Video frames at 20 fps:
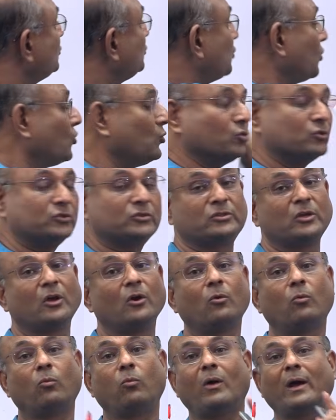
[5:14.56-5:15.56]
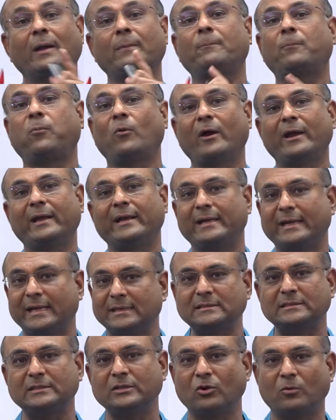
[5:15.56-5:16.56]
choose one point
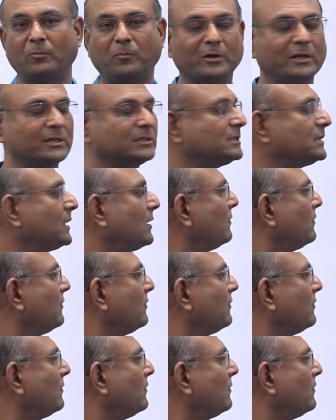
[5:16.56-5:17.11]
as zero potential.